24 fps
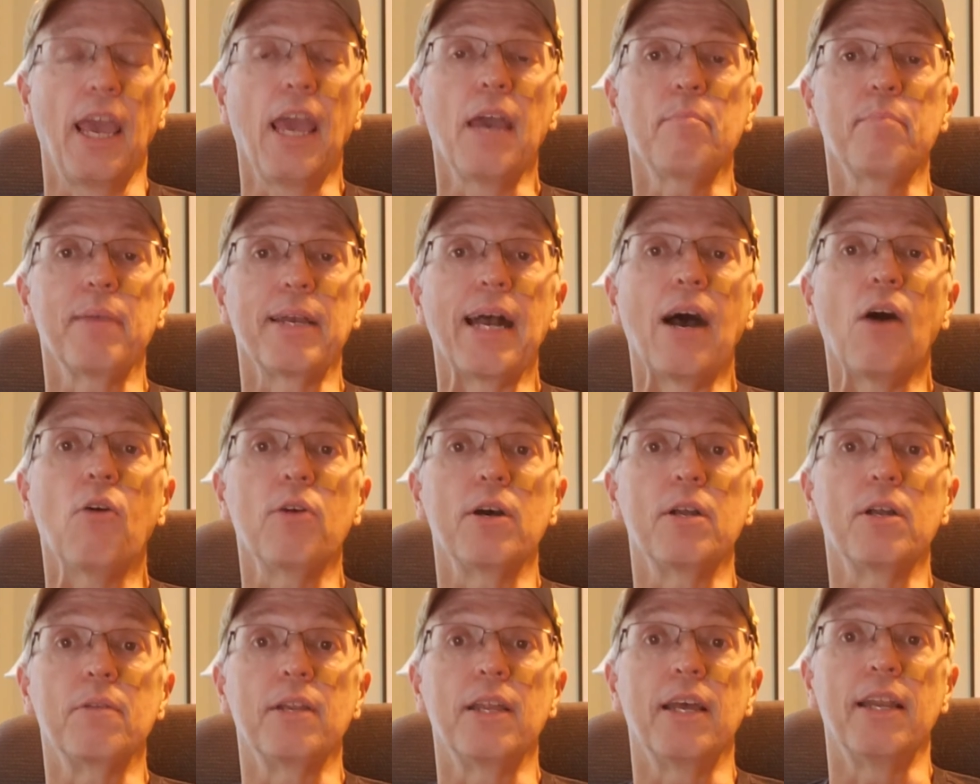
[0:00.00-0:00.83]
camping
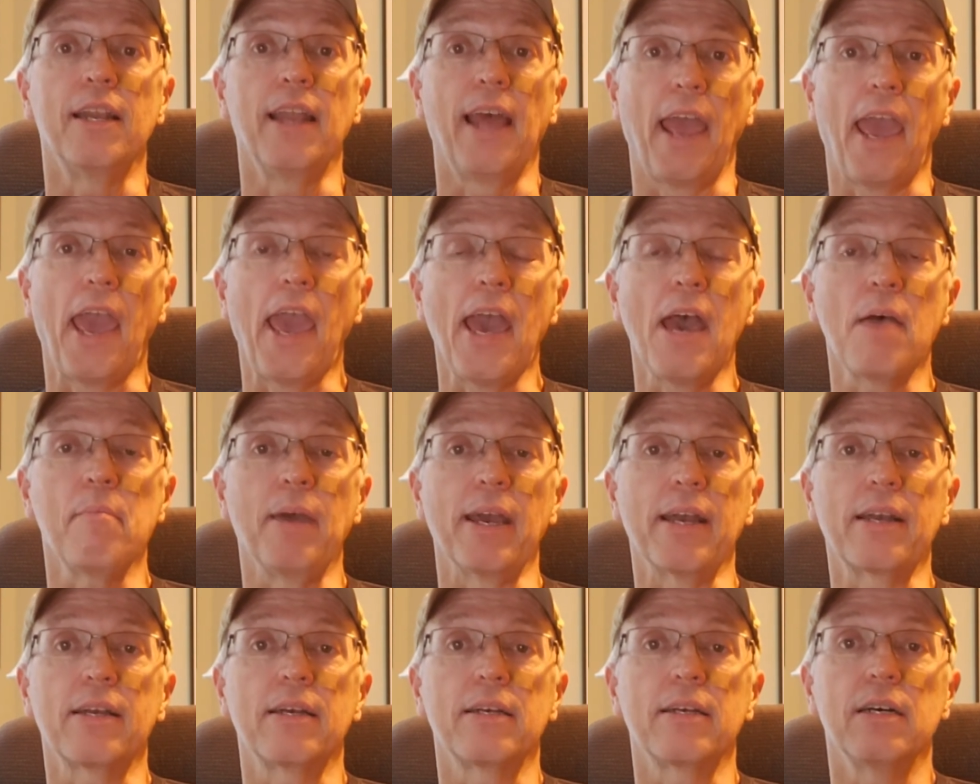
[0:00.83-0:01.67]
out in a
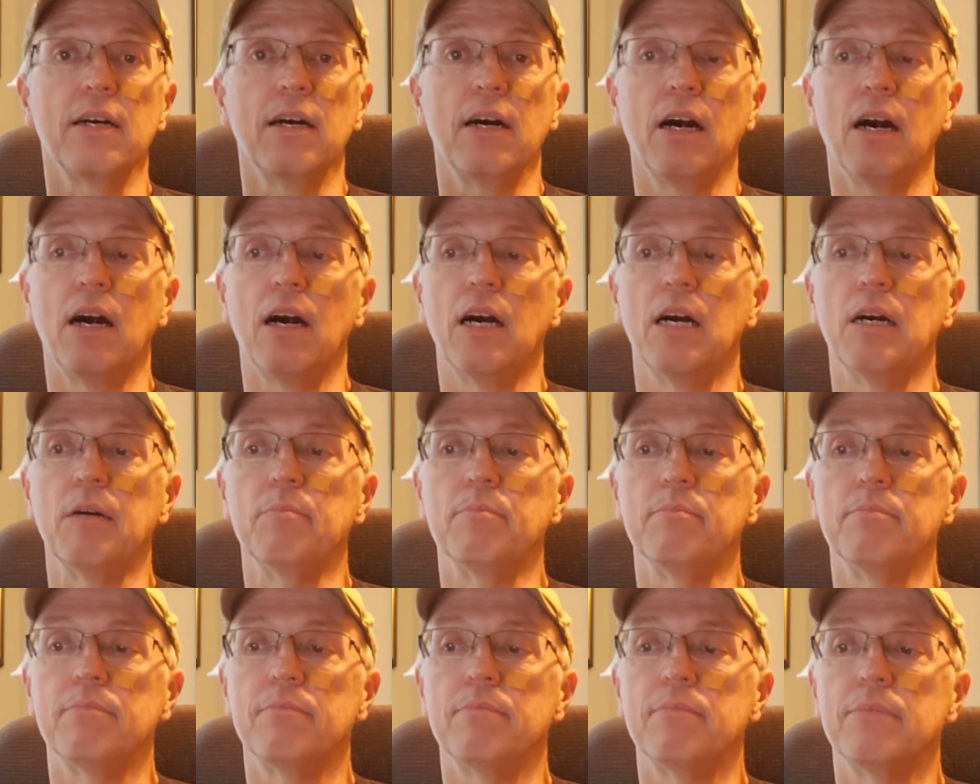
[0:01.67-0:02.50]
hammock.
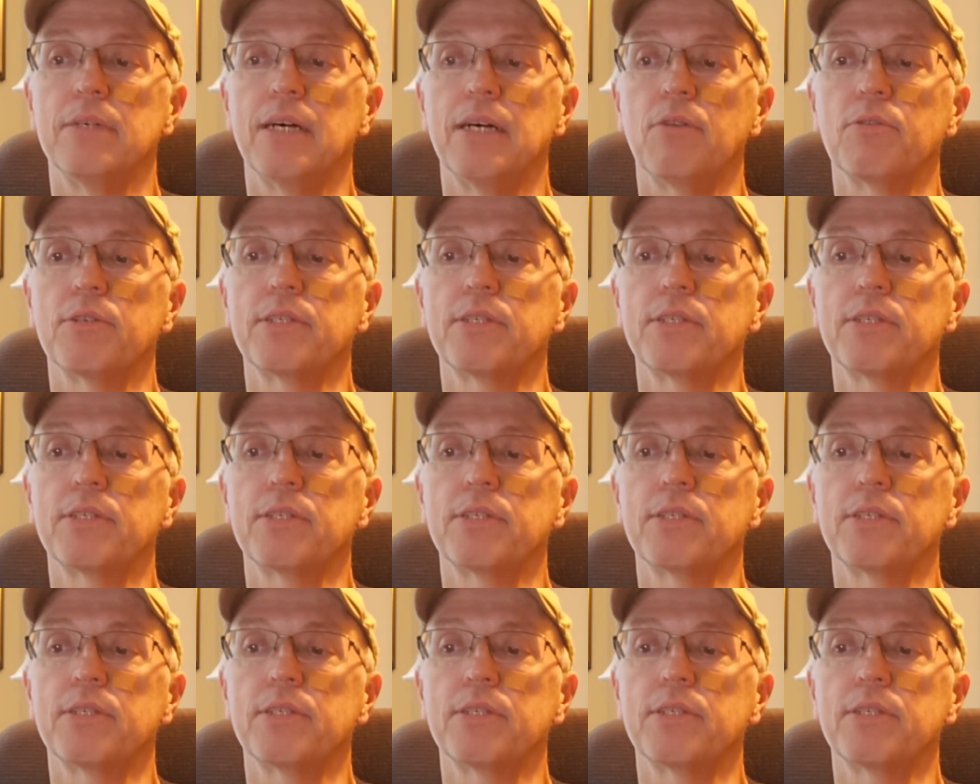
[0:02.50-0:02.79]
I